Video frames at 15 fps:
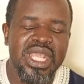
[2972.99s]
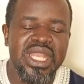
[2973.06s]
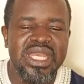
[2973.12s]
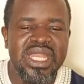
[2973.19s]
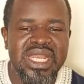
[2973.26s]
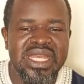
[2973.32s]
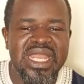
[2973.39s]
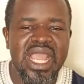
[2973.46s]

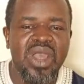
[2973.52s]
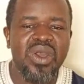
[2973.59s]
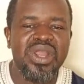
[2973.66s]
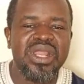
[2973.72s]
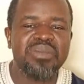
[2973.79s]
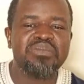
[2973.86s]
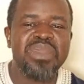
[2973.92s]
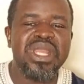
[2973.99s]
Then there are
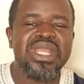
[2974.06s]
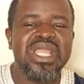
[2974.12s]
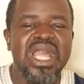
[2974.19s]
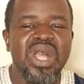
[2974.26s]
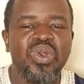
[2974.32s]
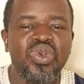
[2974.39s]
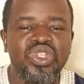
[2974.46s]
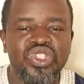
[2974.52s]
other
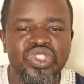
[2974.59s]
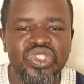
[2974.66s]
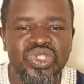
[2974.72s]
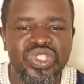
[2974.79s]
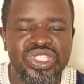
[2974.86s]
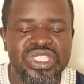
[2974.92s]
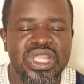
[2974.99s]
medical conditions